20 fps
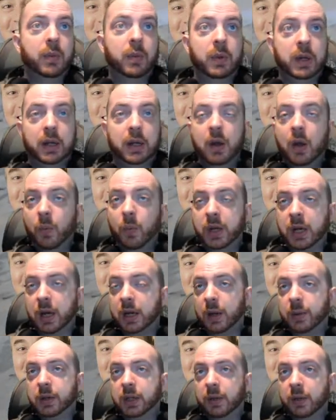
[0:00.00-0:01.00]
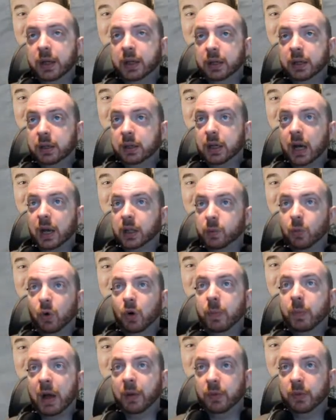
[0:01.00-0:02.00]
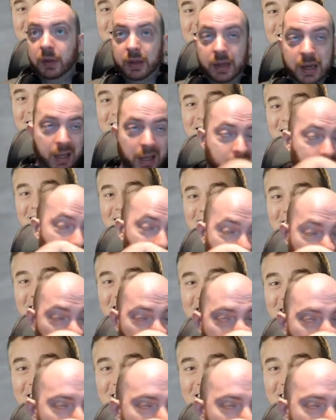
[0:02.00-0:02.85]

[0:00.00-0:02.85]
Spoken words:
We don't know until they tell us more about next year's stuff.